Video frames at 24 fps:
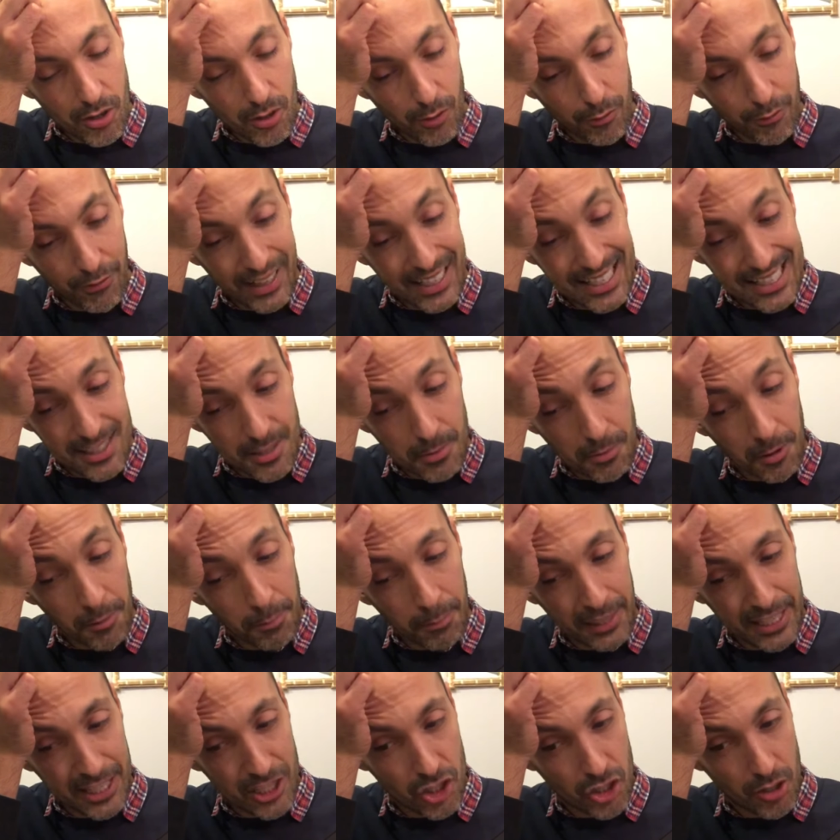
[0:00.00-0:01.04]
feeling some
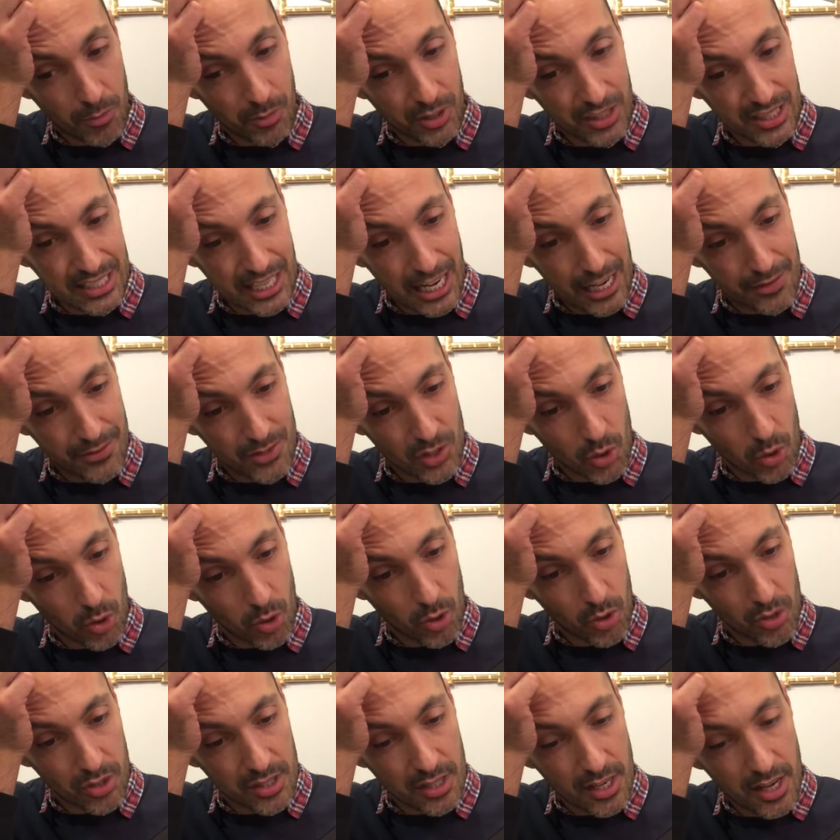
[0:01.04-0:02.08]
completion with the Ten of
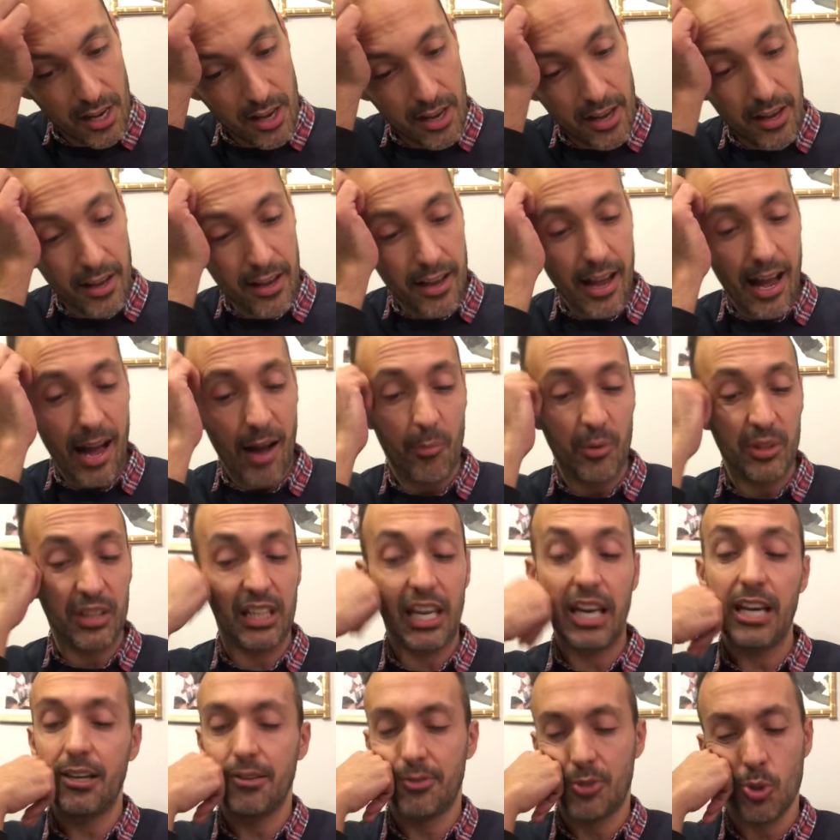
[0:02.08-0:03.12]
Swords, and with the
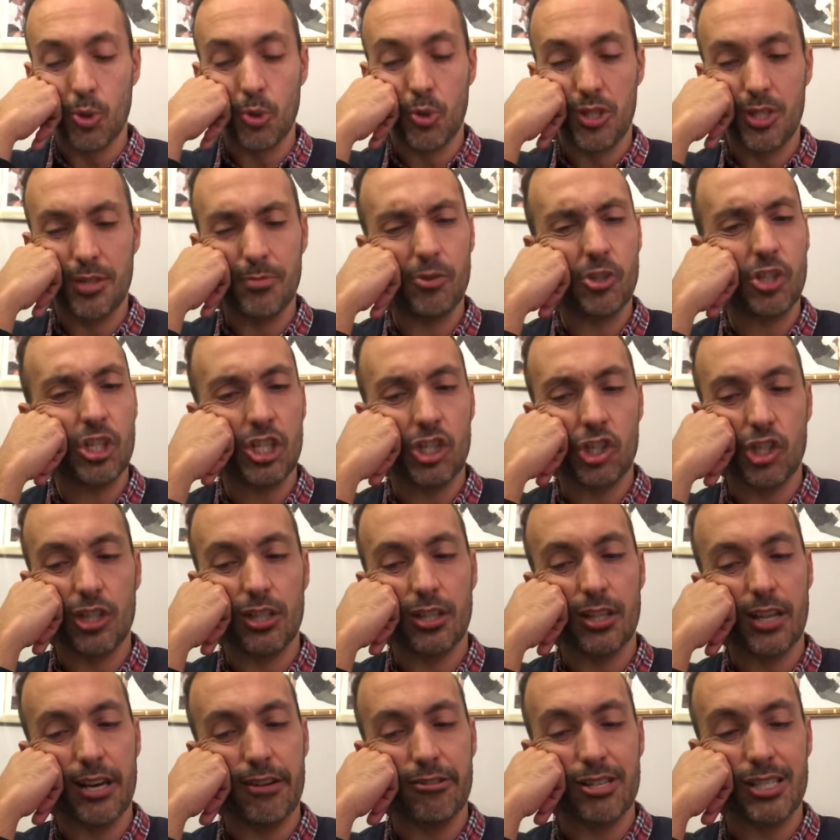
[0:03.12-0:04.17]
King of Swords and the
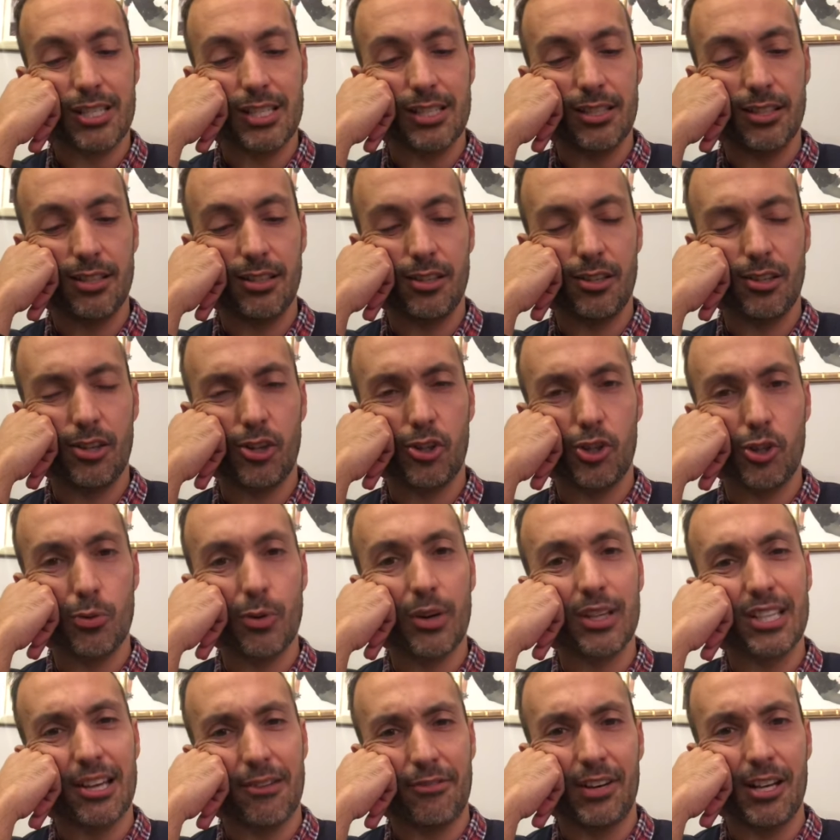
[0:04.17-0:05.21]
Magician, there is, you know, you
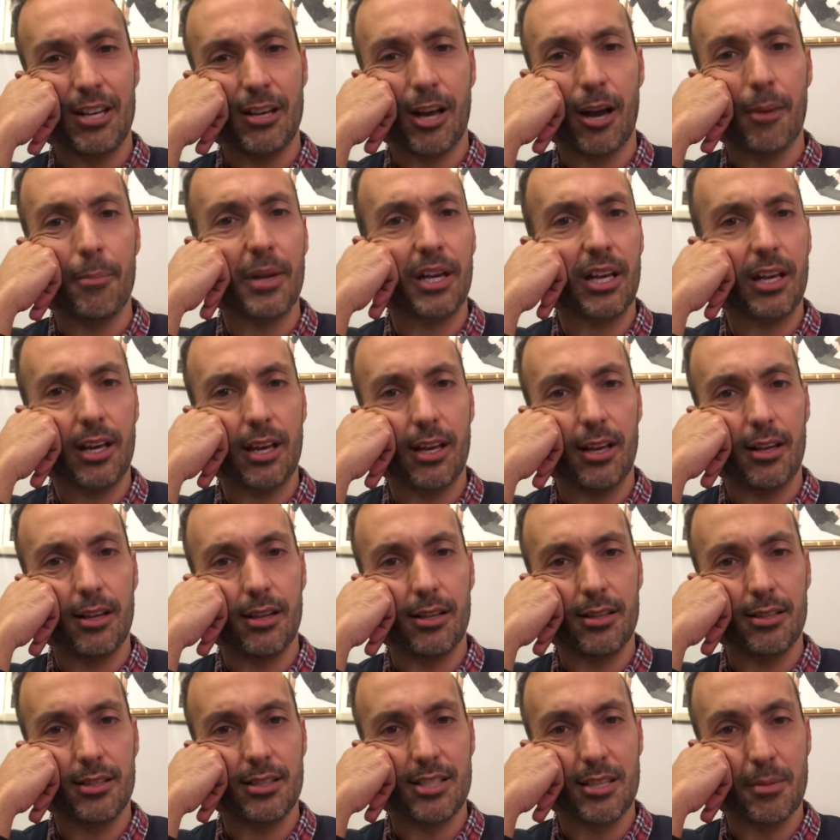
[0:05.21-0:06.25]
are definitely coming
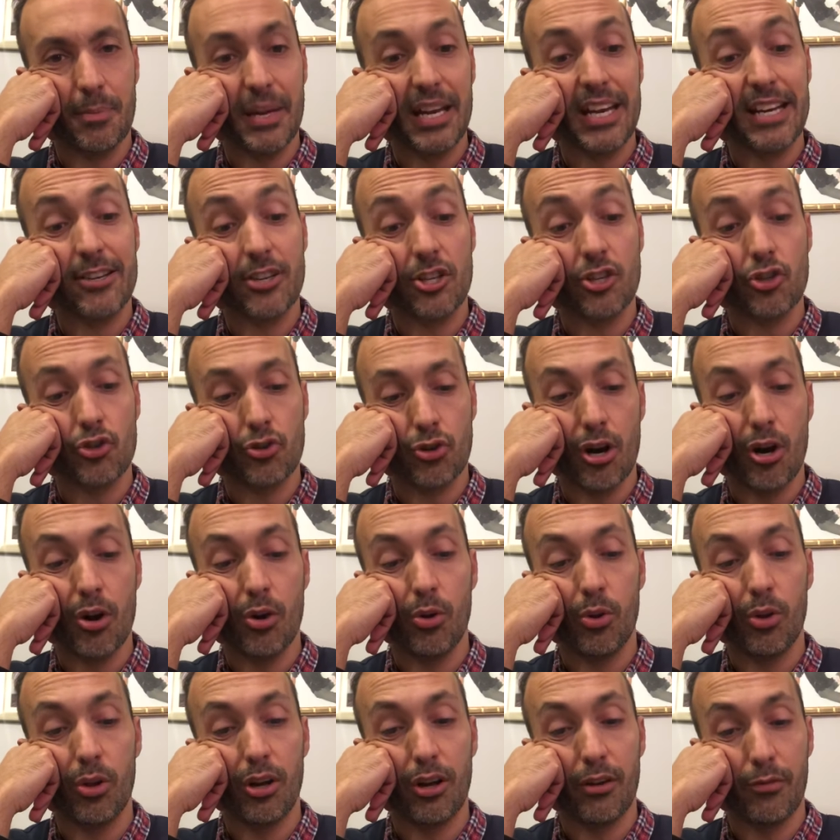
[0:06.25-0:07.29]
to be in
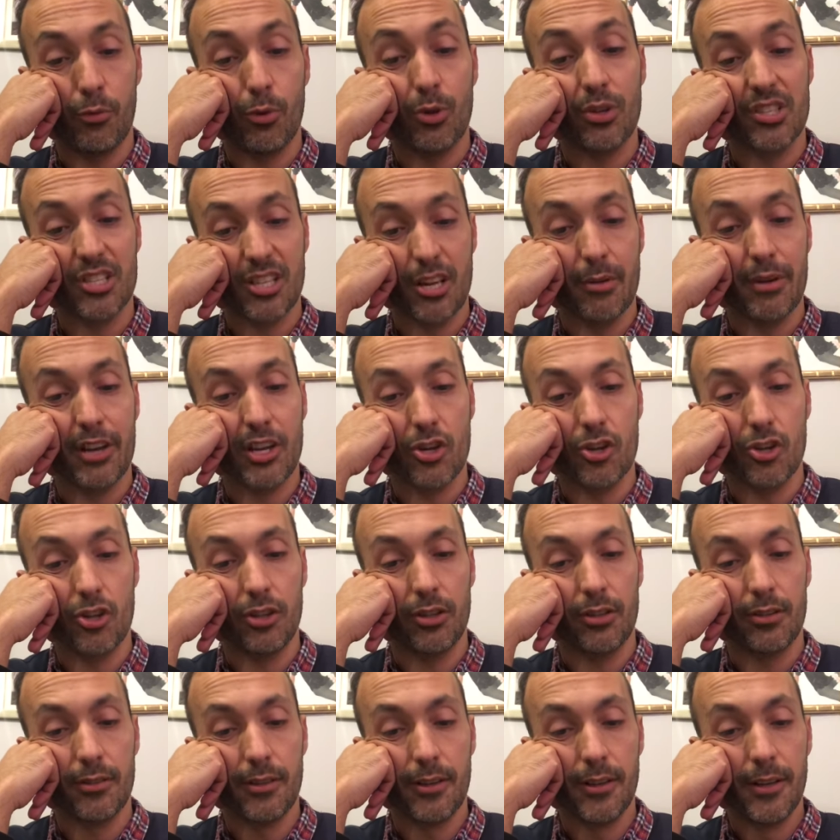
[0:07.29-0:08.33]
control of what's going
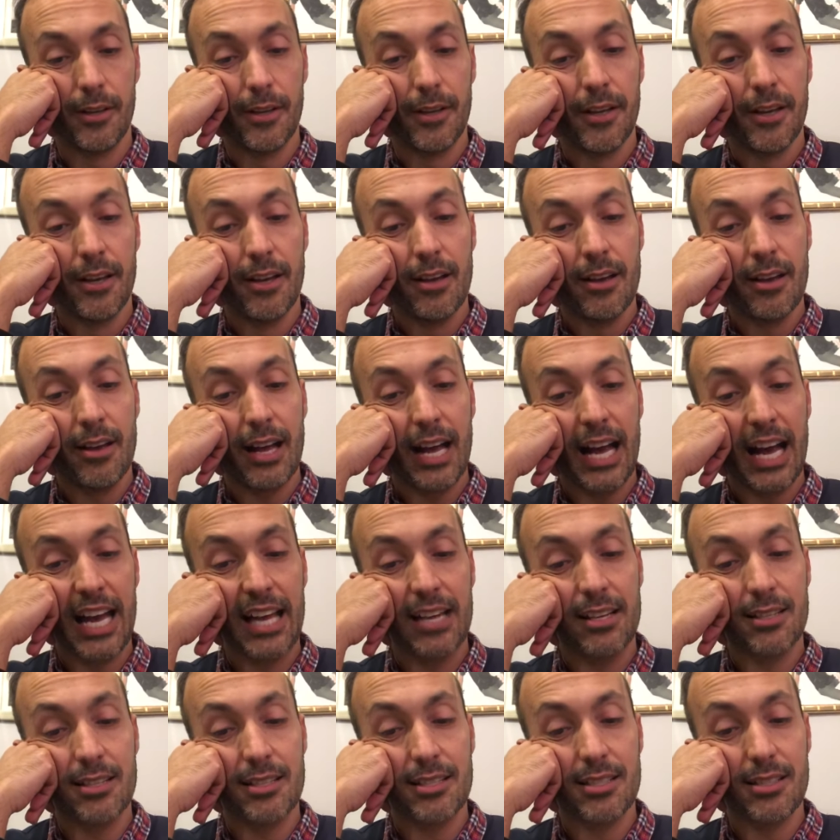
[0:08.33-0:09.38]
on,
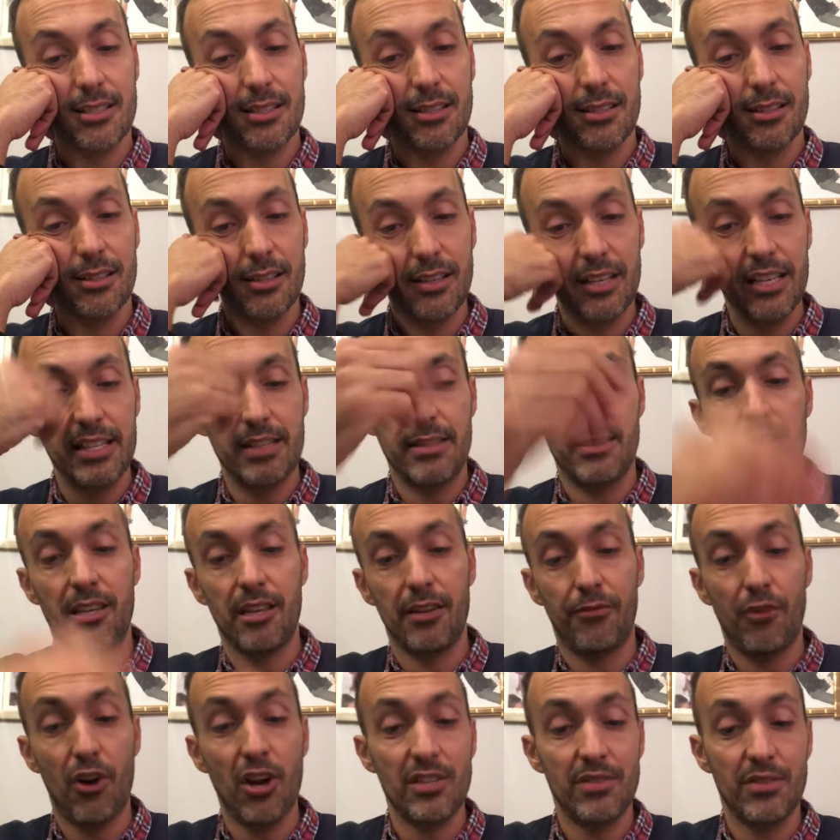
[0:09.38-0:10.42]
and the
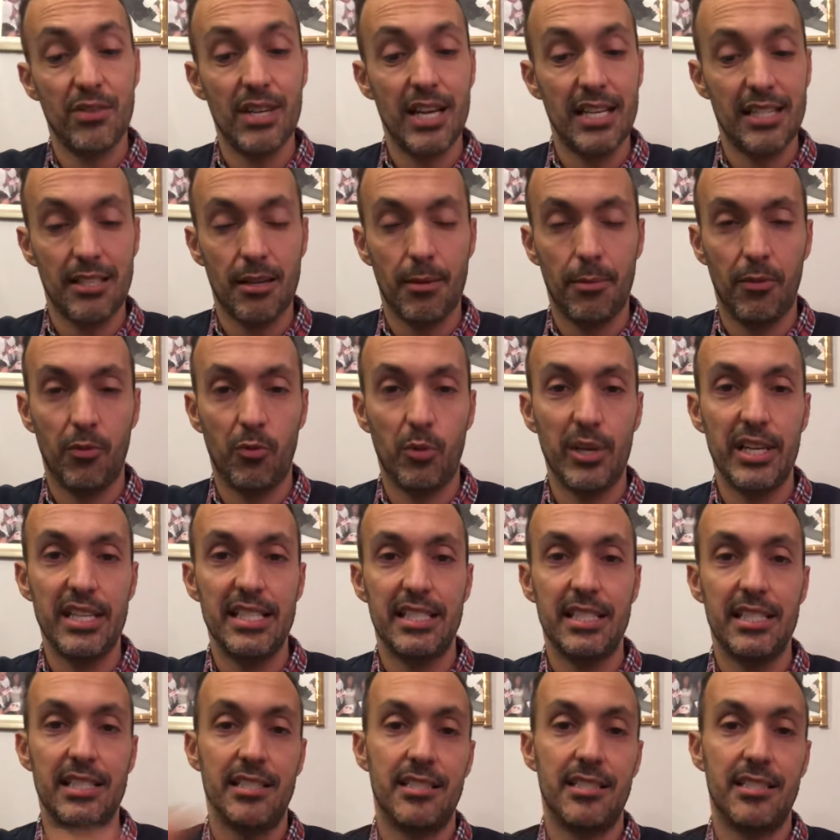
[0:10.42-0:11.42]
advice for the next couple of weeks is